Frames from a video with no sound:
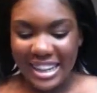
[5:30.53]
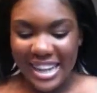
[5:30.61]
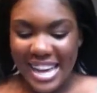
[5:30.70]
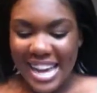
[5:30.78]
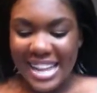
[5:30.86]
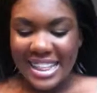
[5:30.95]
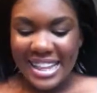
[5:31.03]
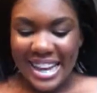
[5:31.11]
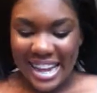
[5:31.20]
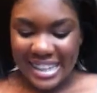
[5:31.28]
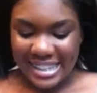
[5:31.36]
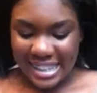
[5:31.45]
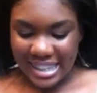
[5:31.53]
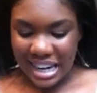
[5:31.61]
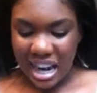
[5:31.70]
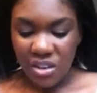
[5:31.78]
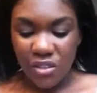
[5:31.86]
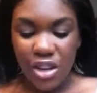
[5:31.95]
The next thing that I have in
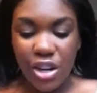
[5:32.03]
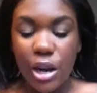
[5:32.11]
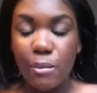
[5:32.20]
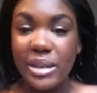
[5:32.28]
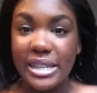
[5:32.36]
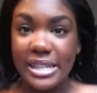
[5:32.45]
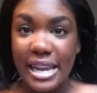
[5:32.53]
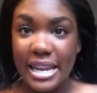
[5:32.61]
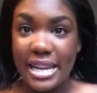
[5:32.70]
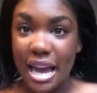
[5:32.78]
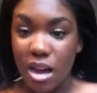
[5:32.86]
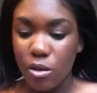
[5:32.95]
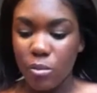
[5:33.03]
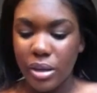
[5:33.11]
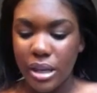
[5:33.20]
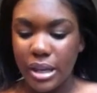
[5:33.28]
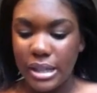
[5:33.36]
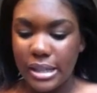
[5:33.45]
here, I'm going to take out
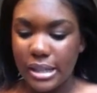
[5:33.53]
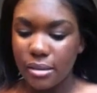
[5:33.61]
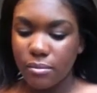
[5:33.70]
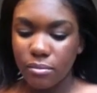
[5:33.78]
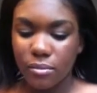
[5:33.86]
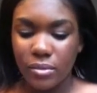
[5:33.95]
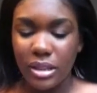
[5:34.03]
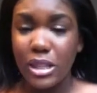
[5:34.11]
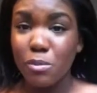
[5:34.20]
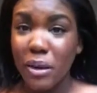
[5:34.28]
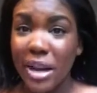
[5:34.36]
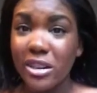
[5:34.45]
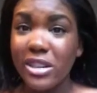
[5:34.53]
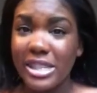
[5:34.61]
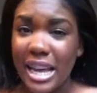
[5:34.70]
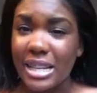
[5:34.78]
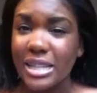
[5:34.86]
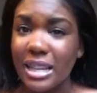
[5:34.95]
because this binder is actually
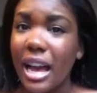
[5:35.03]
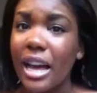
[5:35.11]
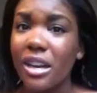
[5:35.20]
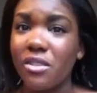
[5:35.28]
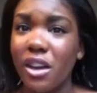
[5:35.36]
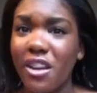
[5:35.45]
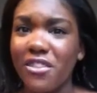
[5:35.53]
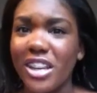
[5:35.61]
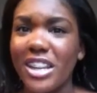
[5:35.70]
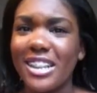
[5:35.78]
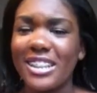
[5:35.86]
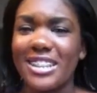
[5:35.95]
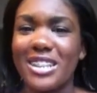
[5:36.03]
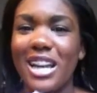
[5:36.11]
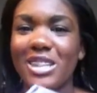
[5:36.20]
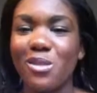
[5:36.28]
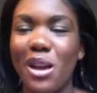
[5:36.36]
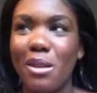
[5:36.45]
kind of heavy. So that's why
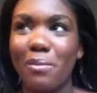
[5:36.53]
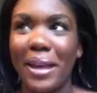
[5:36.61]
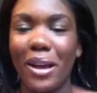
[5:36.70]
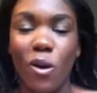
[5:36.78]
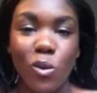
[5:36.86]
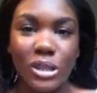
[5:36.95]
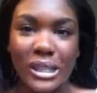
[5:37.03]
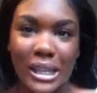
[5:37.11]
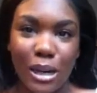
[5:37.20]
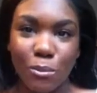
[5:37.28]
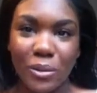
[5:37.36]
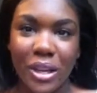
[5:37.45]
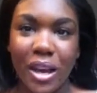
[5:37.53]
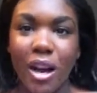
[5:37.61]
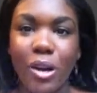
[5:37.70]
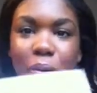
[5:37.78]
I'm like holding it up really awkward.